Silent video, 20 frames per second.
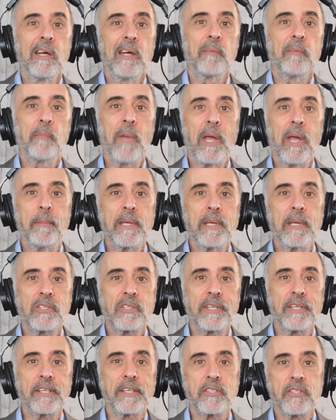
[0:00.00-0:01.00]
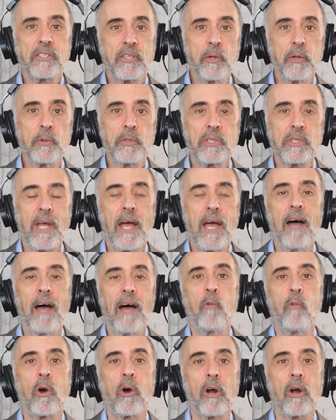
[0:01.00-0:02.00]
Maybe it's an excuse to have
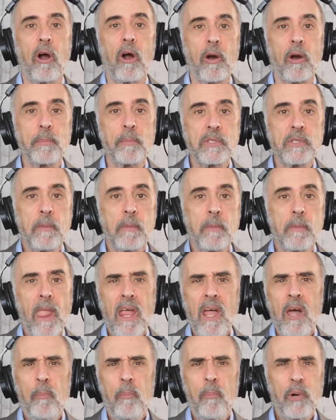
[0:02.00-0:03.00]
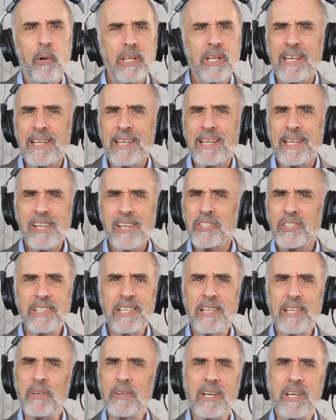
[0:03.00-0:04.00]
more arms. But it could actually
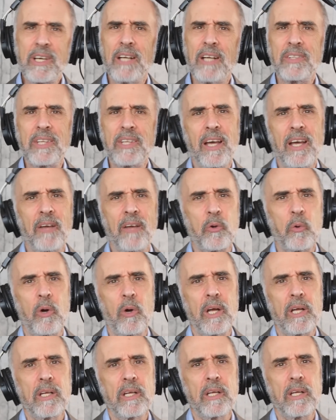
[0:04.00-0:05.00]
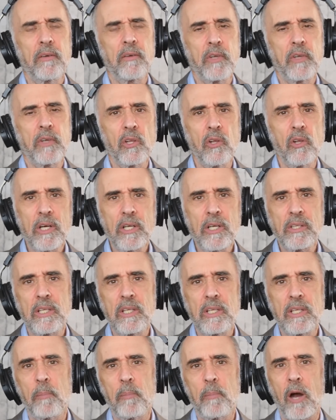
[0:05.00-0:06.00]
even cut the other way. If you look at
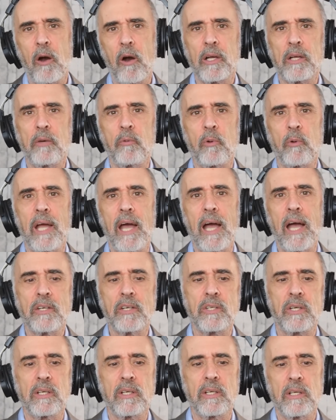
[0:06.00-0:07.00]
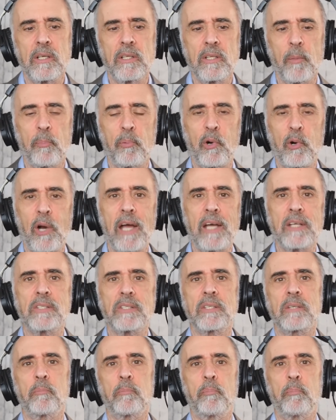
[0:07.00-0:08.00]
the American reaction in the
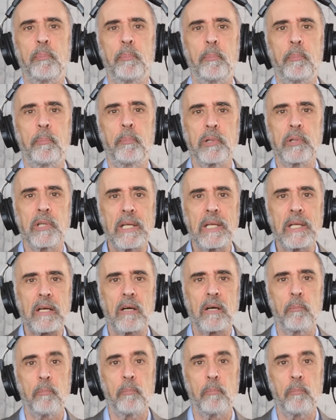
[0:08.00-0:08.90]
press and political,